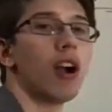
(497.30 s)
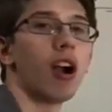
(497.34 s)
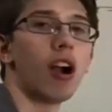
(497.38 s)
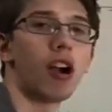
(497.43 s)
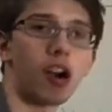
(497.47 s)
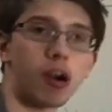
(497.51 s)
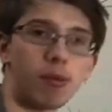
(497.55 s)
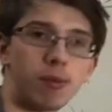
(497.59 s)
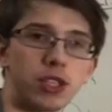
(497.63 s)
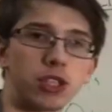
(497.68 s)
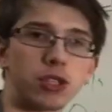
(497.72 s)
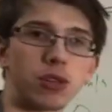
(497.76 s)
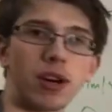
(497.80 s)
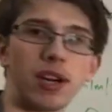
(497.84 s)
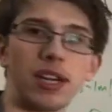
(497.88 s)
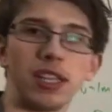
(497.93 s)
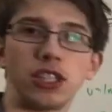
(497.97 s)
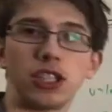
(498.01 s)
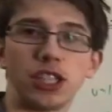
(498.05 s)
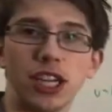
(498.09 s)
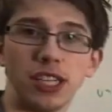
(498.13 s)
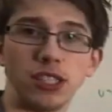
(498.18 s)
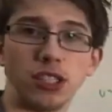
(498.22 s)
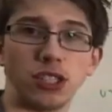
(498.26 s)
arbitrary
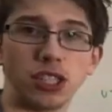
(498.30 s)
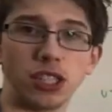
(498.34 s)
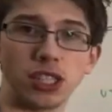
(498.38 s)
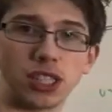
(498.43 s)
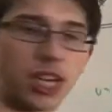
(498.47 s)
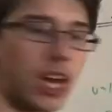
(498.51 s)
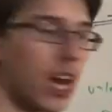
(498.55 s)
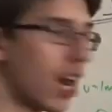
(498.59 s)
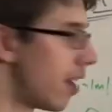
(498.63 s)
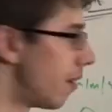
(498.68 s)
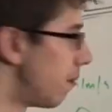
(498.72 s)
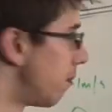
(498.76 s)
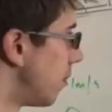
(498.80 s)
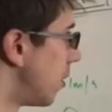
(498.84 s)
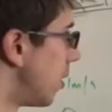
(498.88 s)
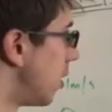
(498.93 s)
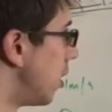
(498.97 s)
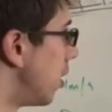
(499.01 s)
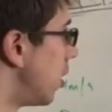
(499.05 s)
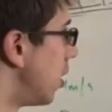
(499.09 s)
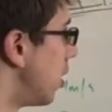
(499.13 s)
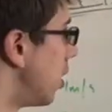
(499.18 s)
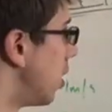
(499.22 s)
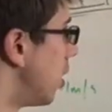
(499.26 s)
change in time.
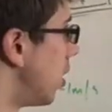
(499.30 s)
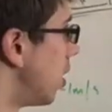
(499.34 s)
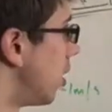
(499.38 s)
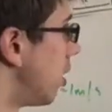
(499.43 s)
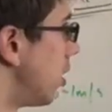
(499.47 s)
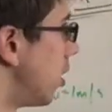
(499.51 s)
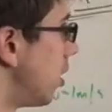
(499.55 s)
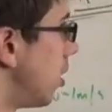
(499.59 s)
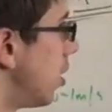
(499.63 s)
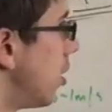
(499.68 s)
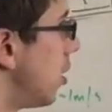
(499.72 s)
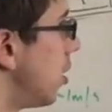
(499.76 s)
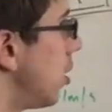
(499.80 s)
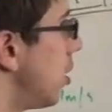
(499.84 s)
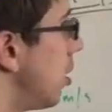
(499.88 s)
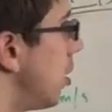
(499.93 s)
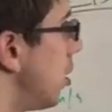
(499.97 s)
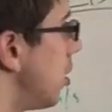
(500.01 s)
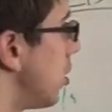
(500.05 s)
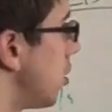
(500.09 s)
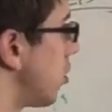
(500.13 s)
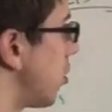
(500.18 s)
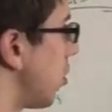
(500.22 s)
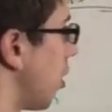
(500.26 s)

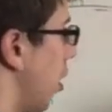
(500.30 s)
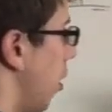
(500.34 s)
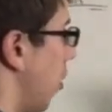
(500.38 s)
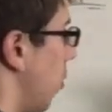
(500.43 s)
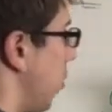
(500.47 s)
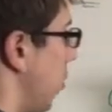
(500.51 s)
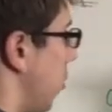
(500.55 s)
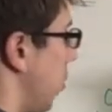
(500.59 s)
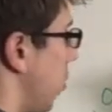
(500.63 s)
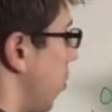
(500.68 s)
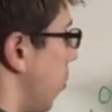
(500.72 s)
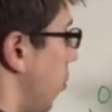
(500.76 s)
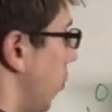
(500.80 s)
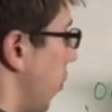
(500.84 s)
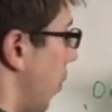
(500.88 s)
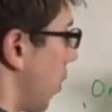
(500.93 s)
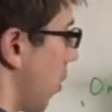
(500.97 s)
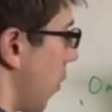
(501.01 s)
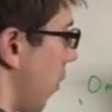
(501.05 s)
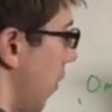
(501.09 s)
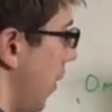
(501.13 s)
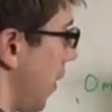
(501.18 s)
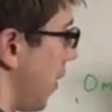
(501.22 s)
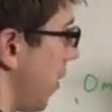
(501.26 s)
So we're
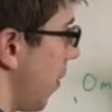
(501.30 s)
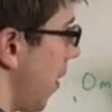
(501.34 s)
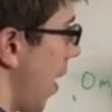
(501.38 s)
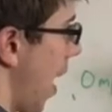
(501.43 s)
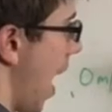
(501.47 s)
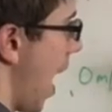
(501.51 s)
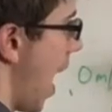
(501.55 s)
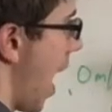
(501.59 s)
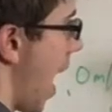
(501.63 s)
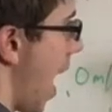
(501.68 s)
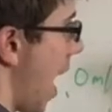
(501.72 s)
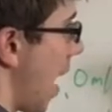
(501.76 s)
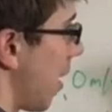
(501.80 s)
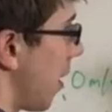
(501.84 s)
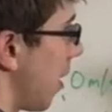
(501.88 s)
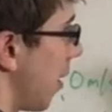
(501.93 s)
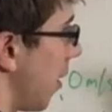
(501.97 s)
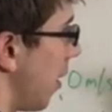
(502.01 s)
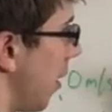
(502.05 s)
going to add